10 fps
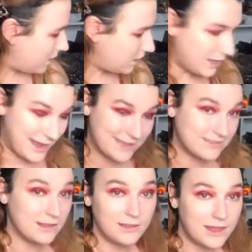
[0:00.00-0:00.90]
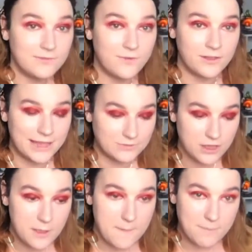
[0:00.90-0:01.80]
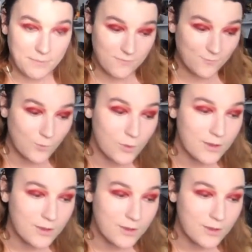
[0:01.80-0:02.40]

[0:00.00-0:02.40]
It has a lot of fallout. But before